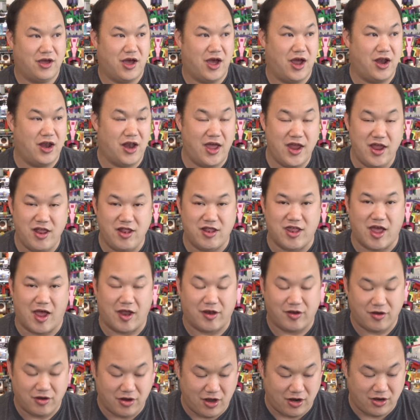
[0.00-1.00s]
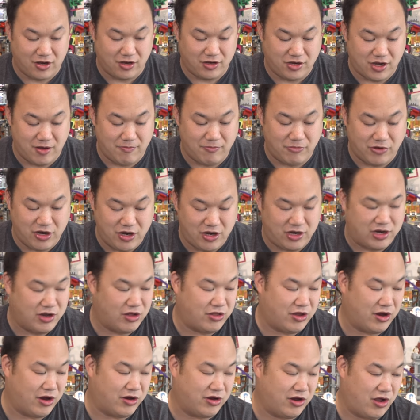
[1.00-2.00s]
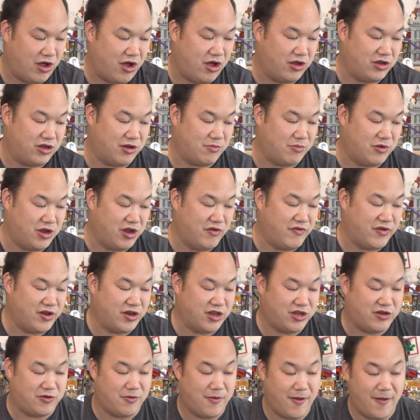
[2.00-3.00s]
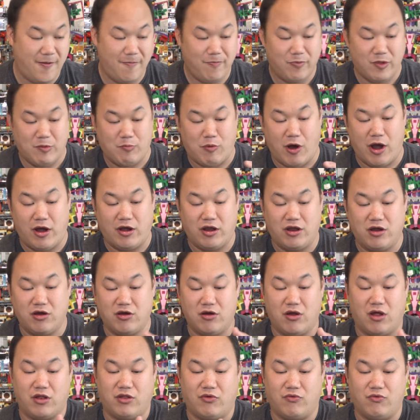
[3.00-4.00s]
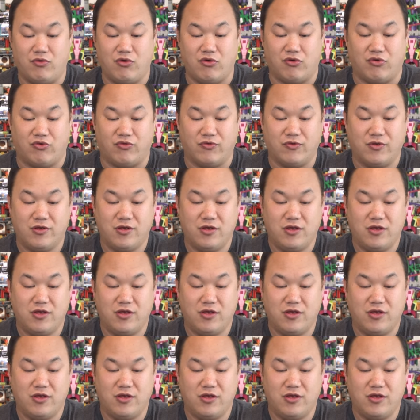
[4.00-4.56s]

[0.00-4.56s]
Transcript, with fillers: I like that, it's got some detail there, it's awesome. Even this part here on the roof.